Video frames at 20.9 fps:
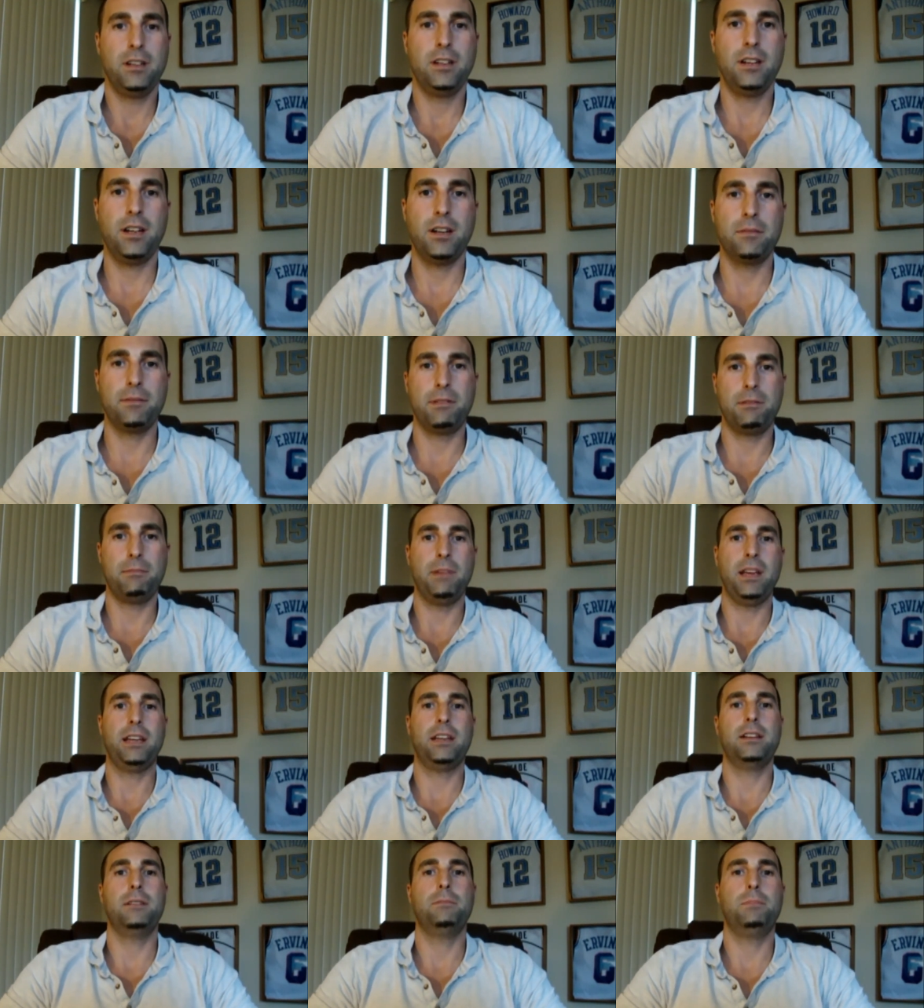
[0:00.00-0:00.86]
I'm going to be
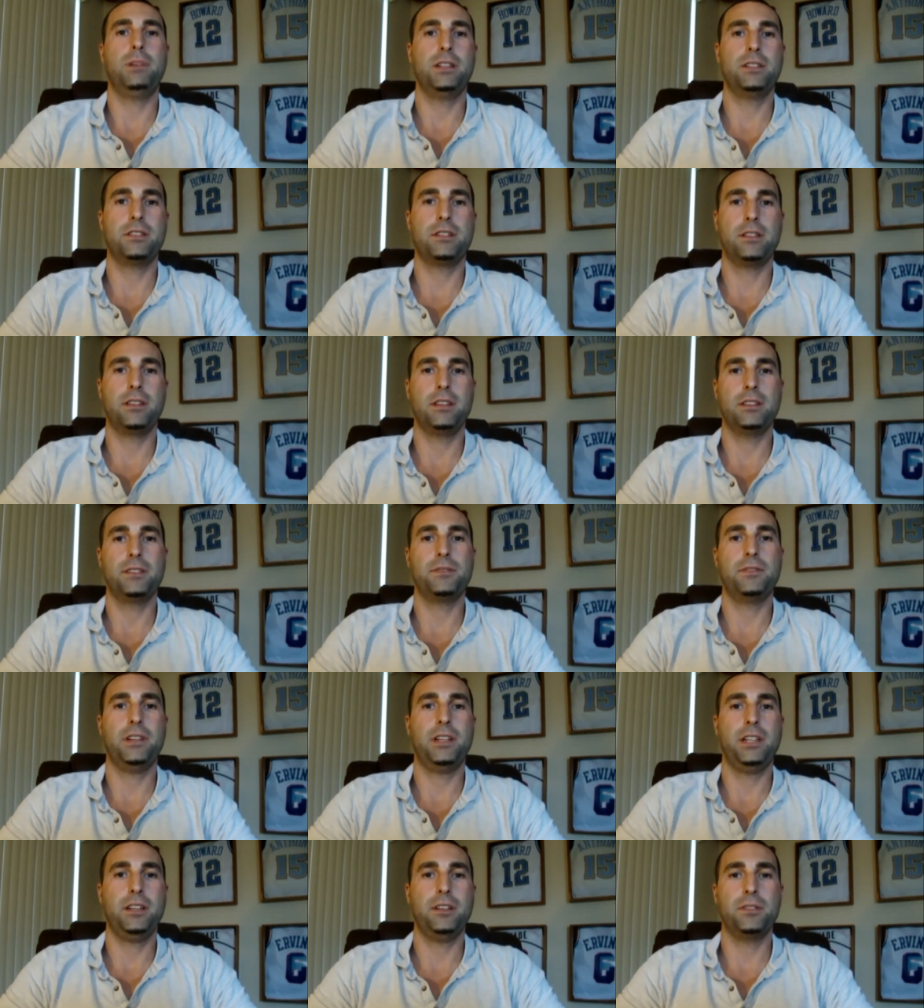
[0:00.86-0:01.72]
making a bunch of these
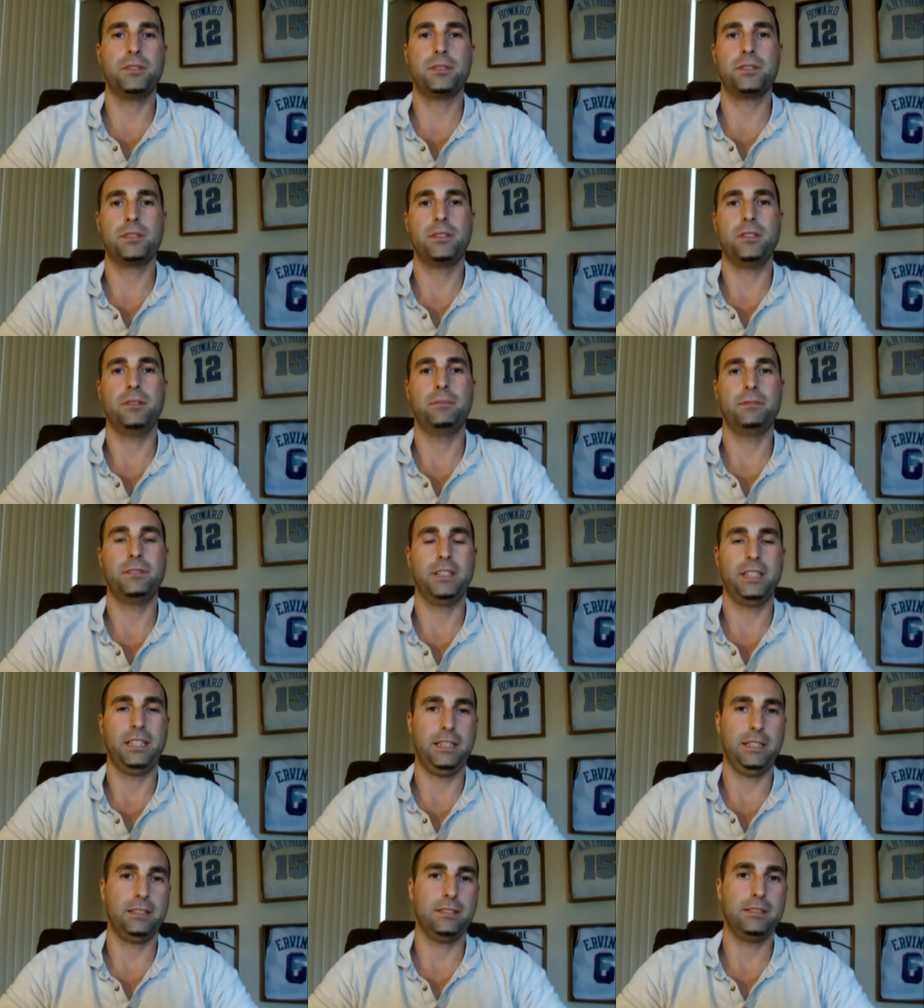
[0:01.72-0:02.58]
videos to
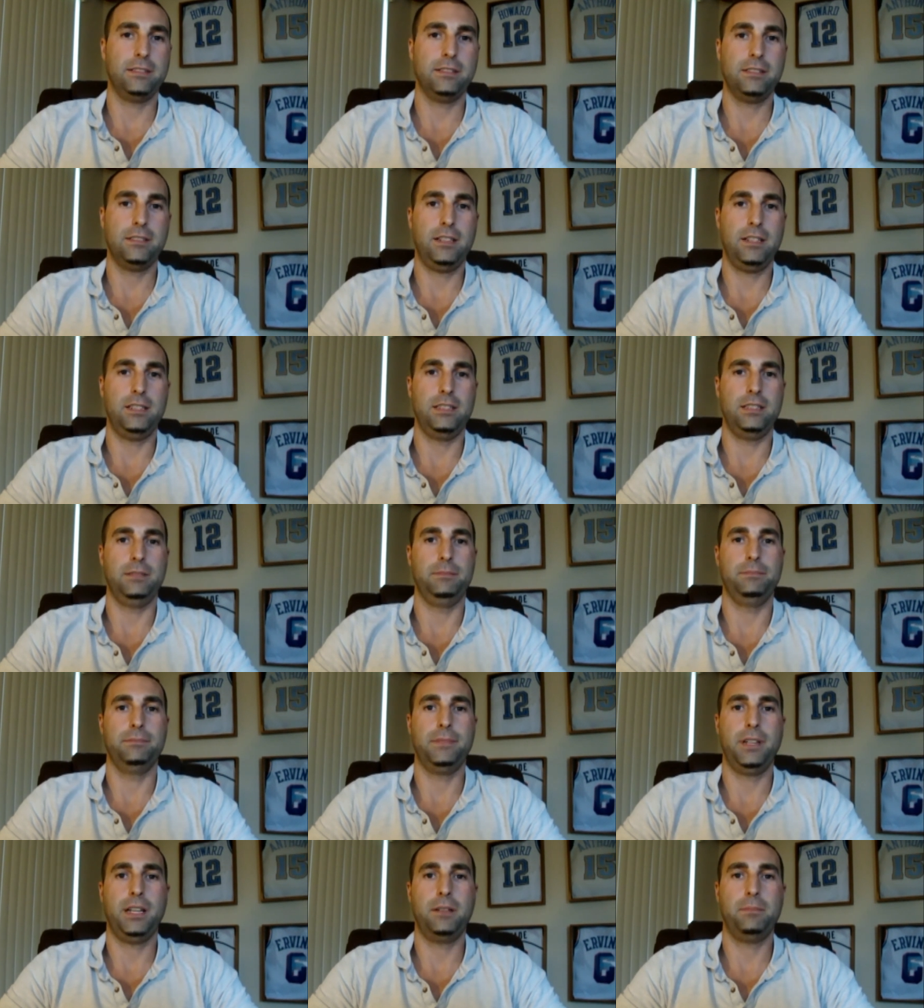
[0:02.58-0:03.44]
hopefully
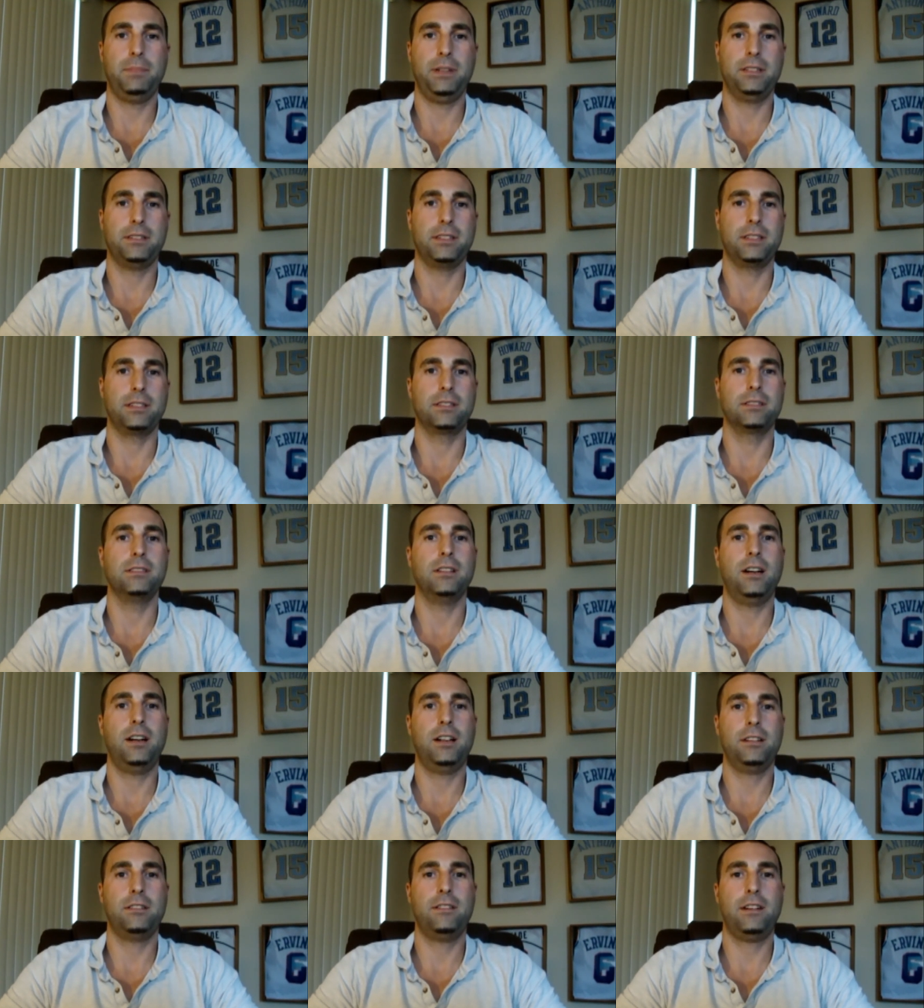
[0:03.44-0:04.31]
help out the
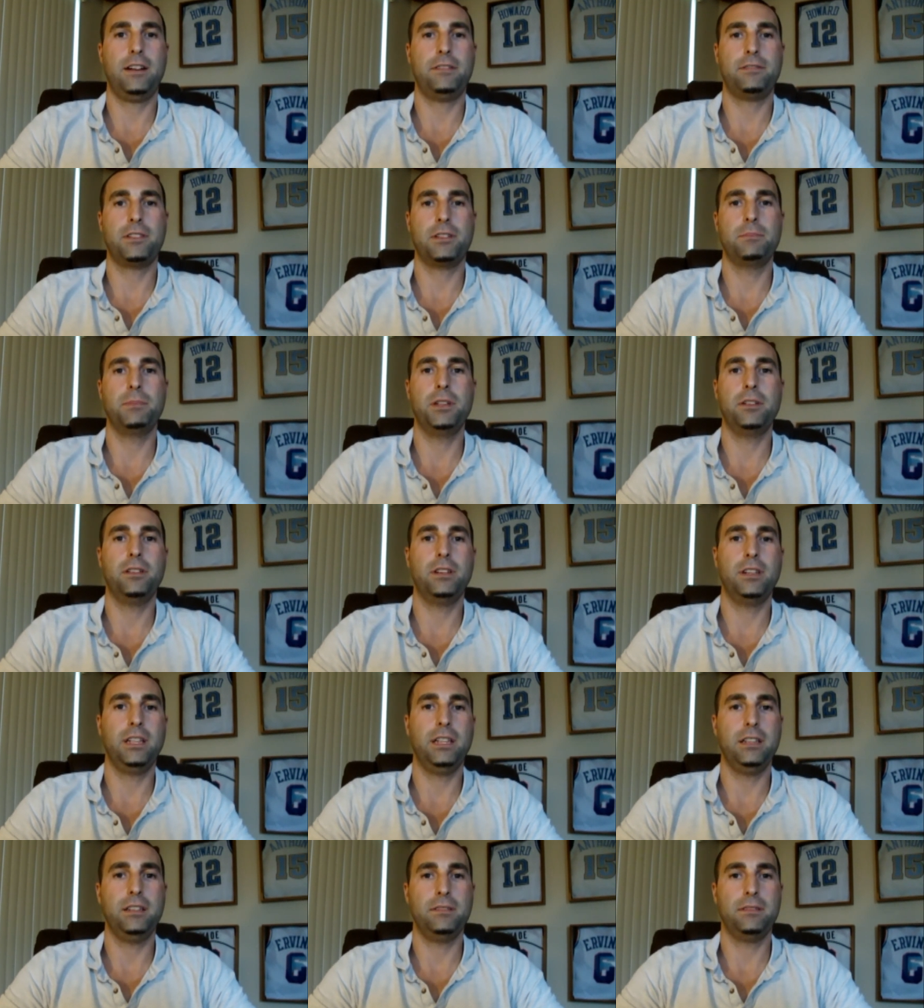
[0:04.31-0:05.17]
autograph
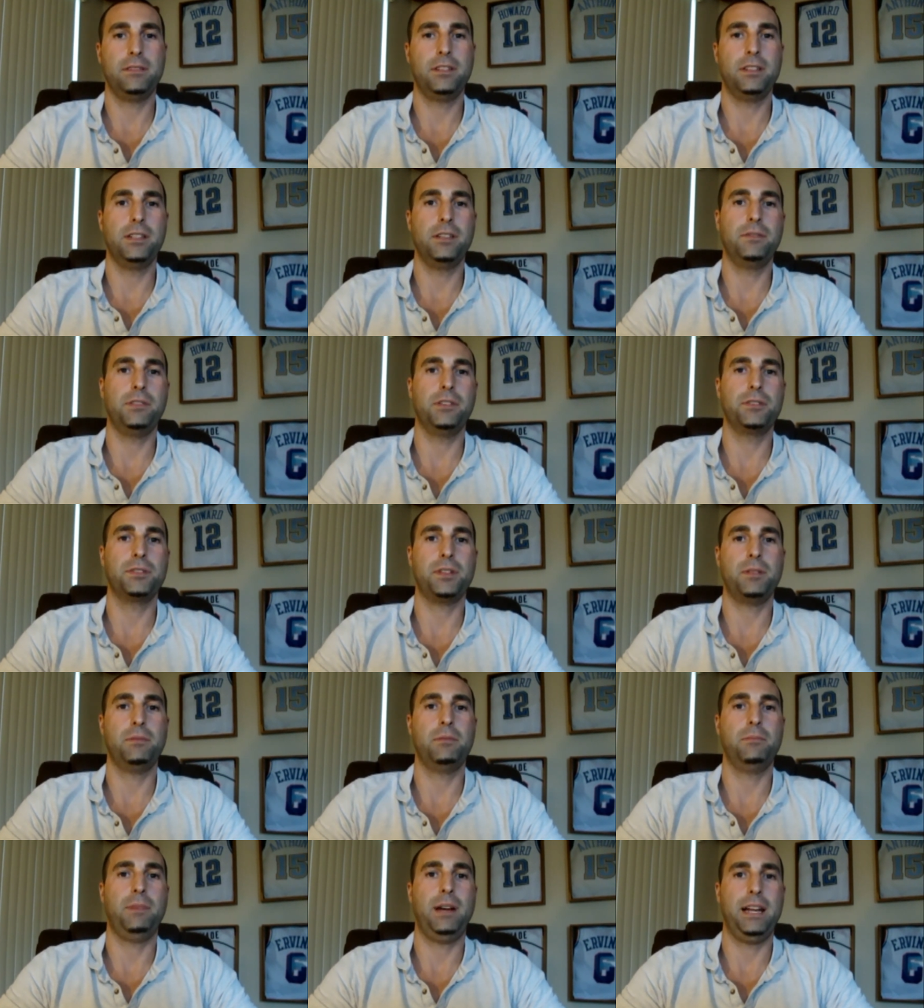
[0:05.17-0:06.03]
community, give you
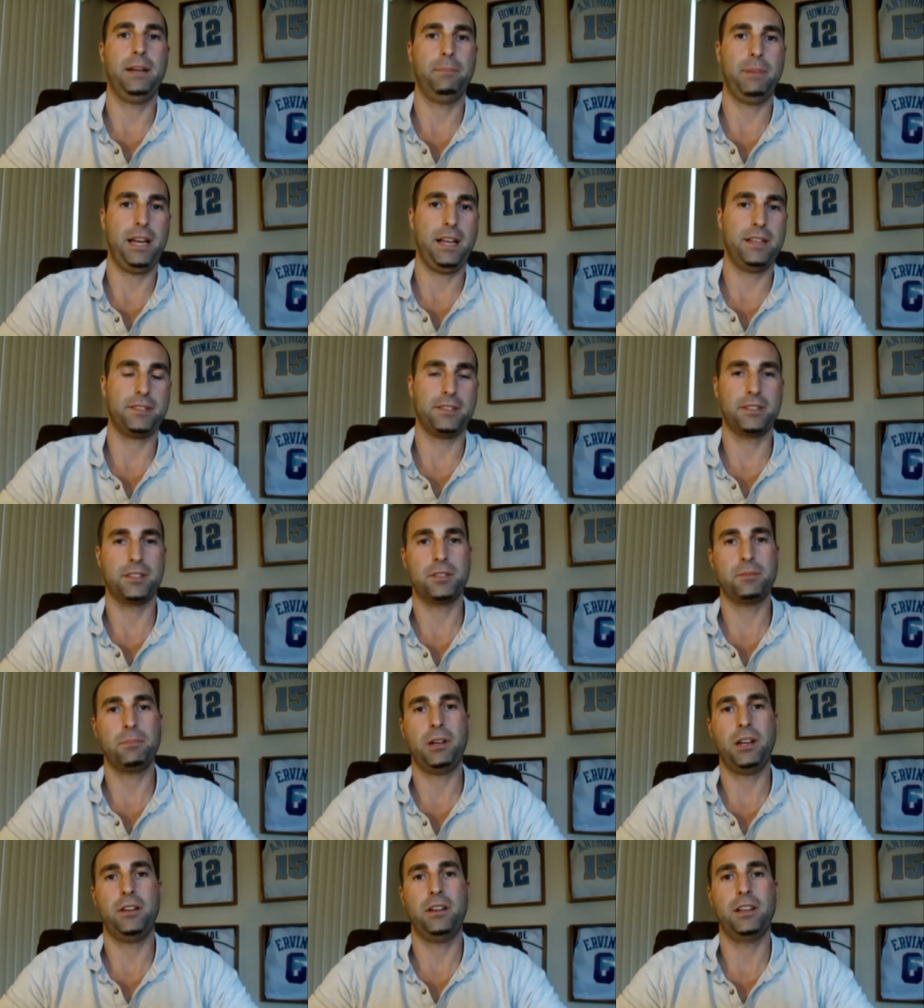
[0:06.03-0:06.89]
some of my past
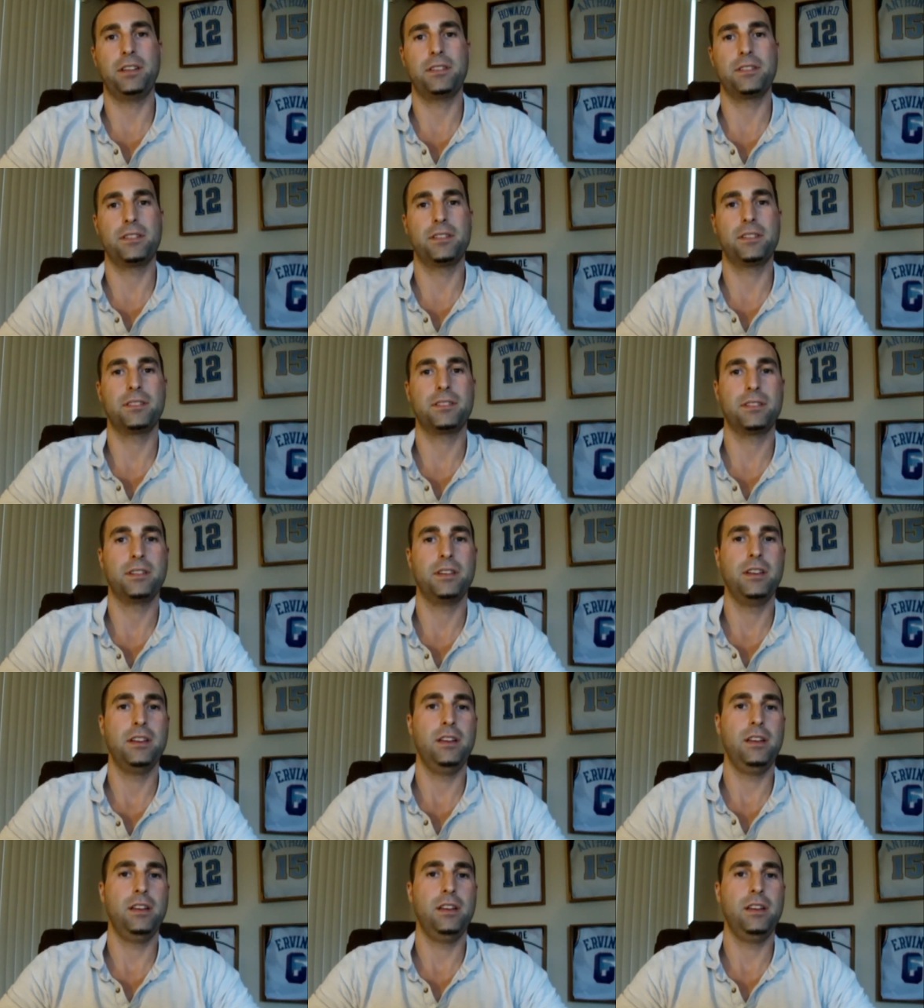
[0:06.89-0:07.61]
experiences,